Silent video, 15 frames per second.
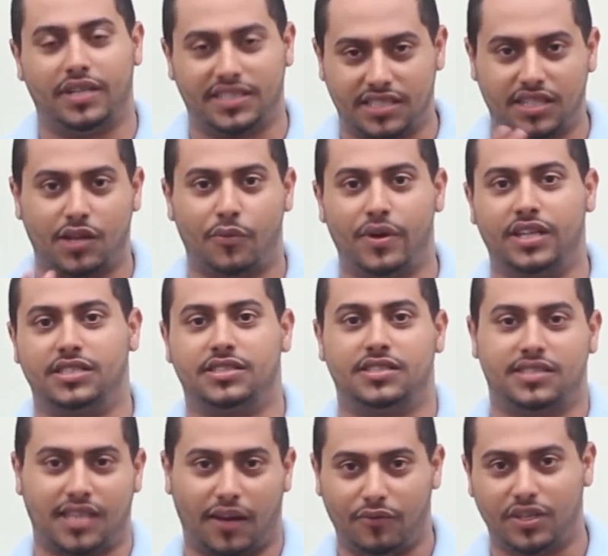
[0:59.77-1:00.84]
It's at the Ritz. The
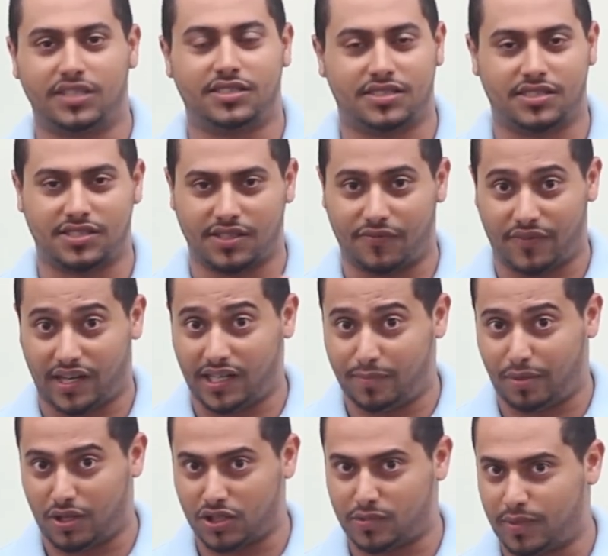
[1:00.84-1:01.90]
St. Regis is a very
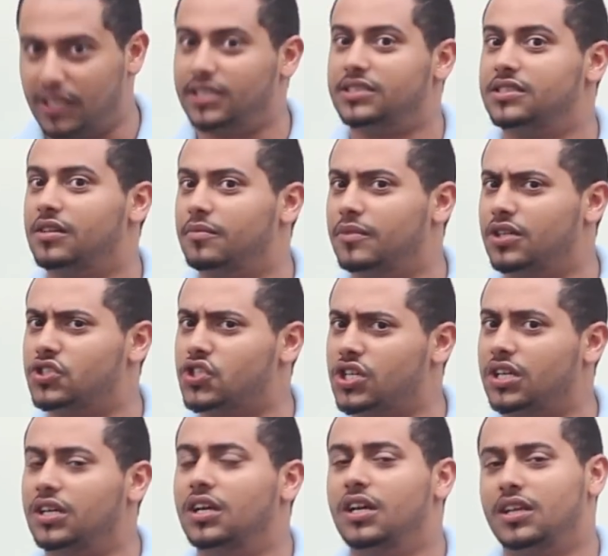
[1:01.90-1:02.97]
posh place, so I'm not
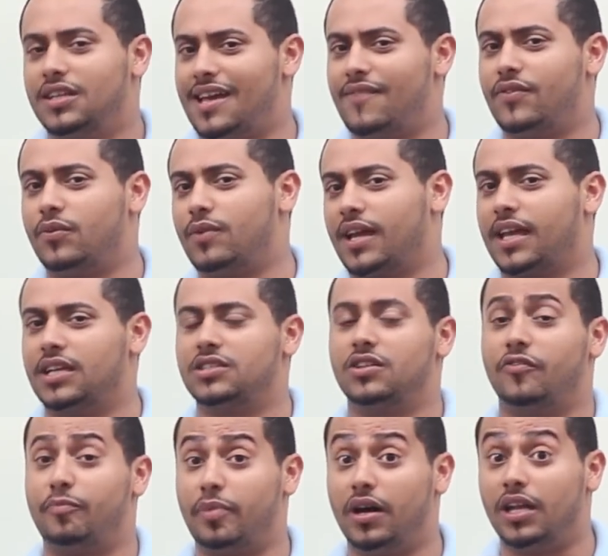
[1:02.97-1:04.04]
sure they have the reggae
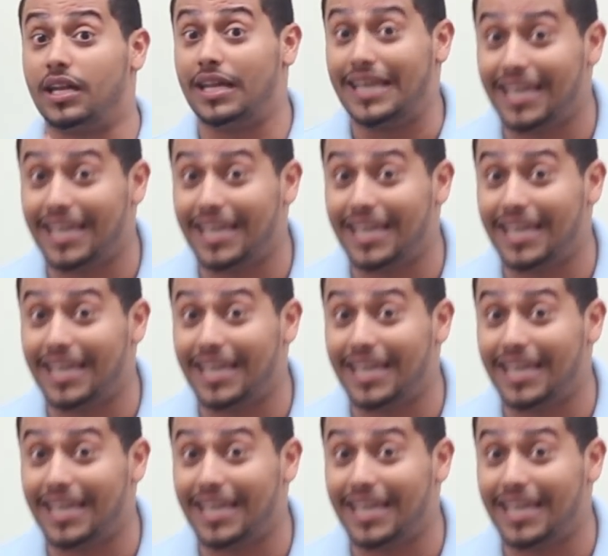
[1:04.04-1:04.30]
stuff. But